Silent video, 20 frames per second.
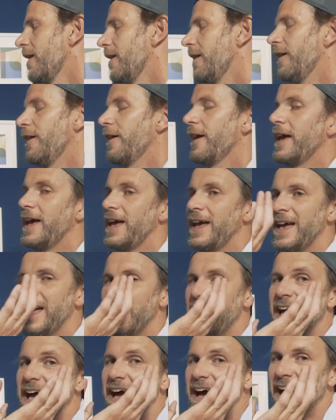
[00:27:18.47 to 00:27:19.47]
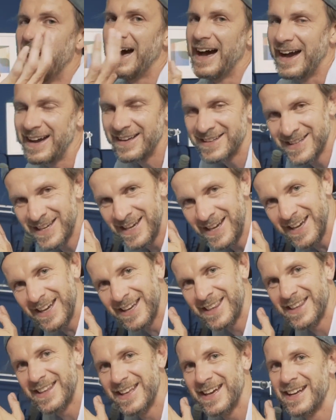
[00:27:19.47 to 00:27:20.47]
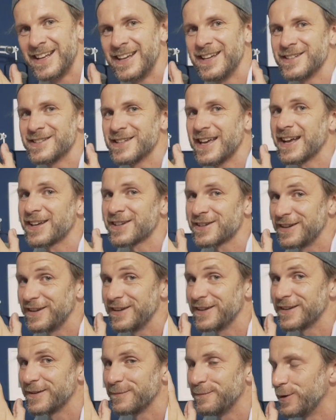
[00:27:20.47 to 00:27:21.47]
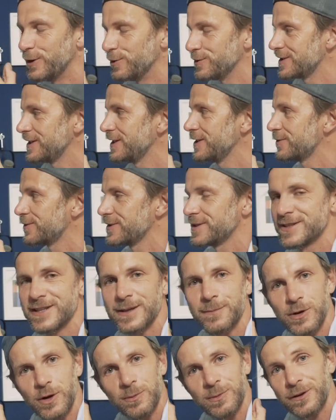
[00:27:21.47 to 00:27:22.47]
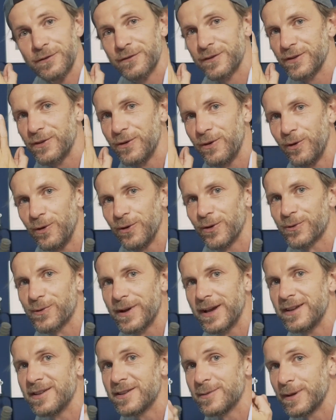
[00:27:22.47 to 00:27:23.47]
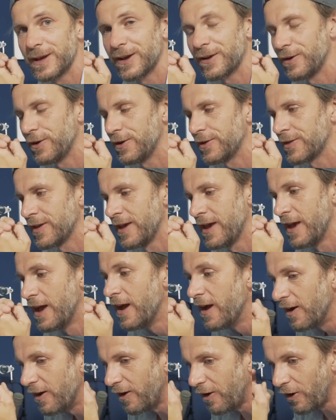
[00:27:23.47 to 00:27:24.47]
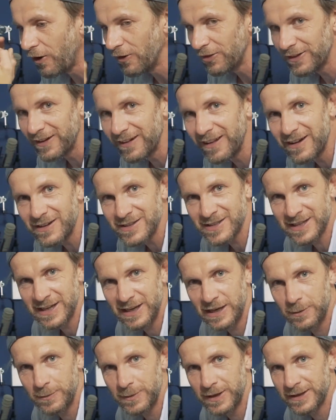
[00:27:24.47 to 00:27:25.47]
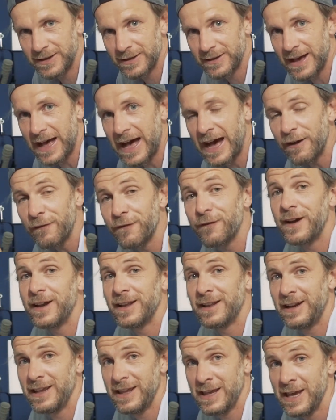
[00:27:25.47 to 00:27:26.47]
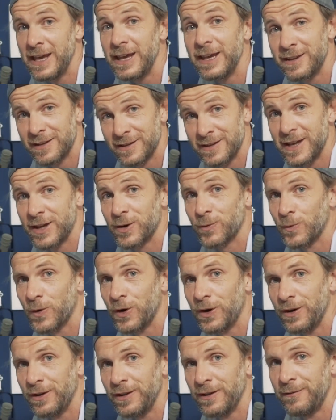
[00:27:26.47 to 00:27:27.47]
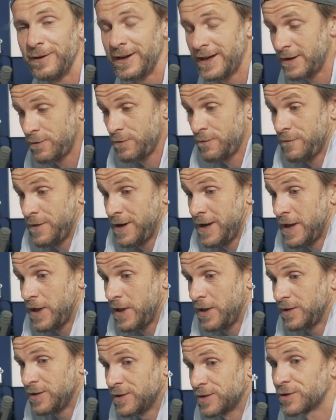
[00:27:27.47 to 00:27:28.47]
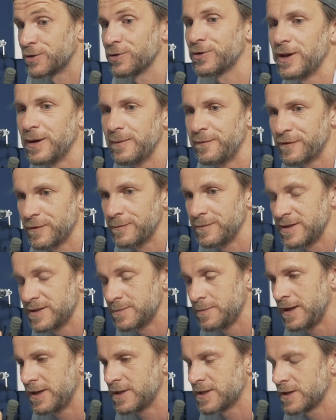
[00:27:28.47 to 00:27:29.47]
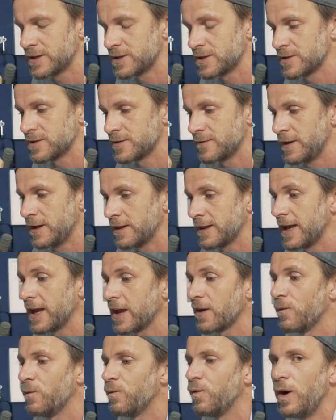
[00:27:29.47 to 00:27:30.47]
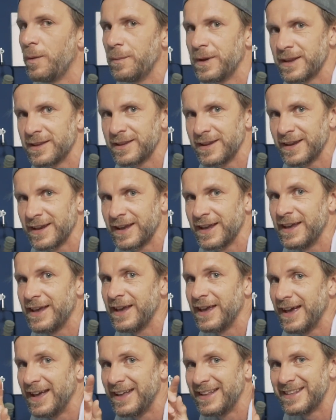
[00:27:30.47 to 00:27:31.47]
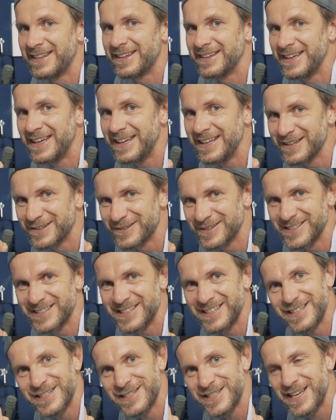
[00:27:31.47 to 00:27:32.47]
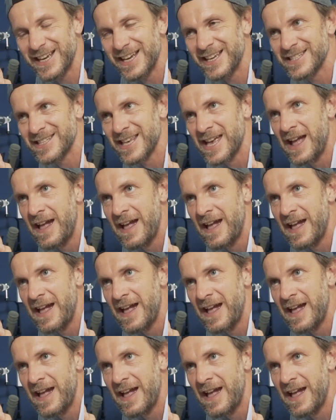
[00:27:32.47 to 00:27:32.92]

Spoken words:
Okay, I think that is actually the most interesting moment of the whole race, because on the last kilometer I finally hit that wall. When I stood up from this bench, I just felt like vomiting. And the interesting thing is